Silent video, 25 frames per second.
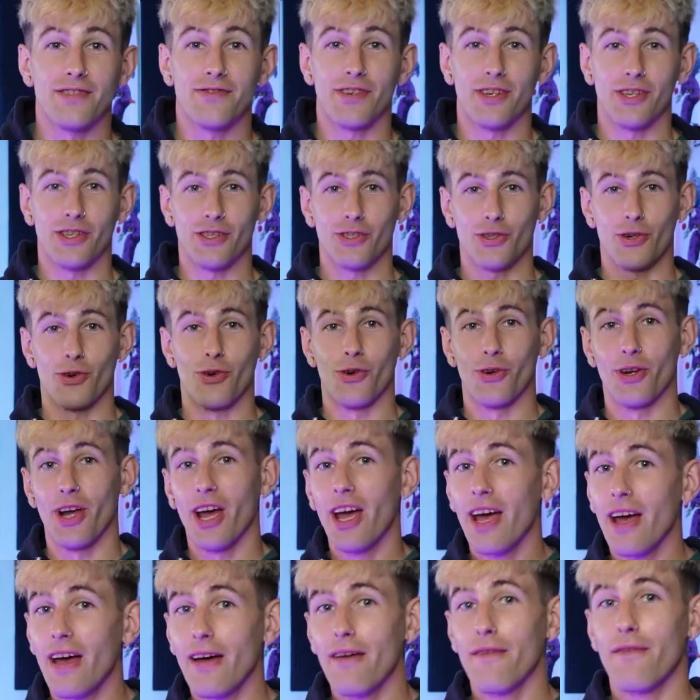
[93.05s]
things called
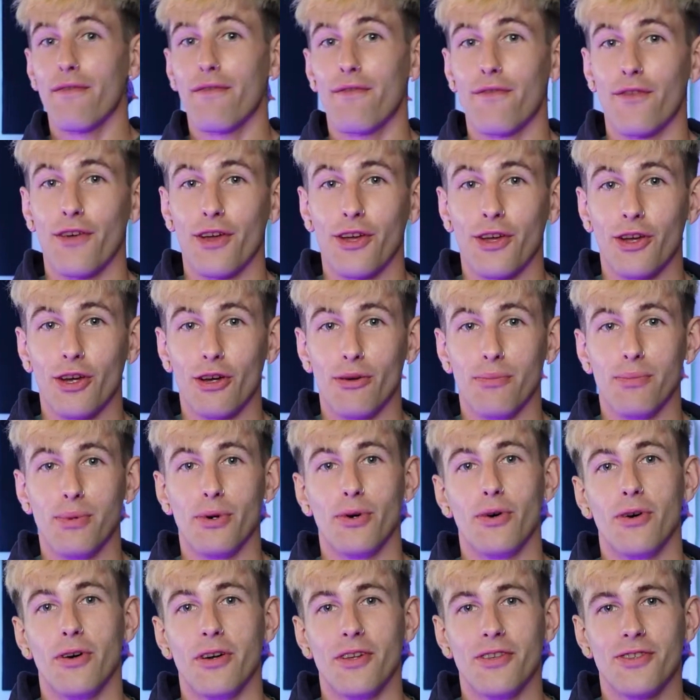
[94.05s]

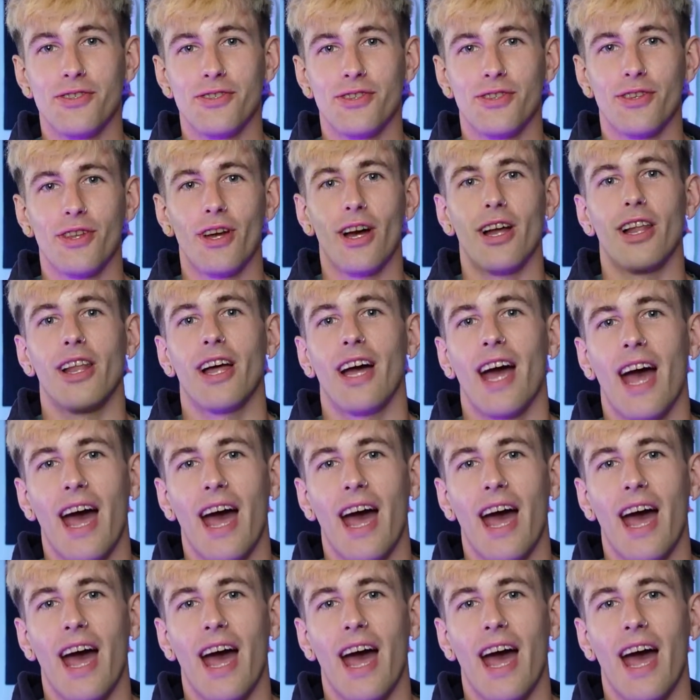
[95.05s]
fingerboards that are like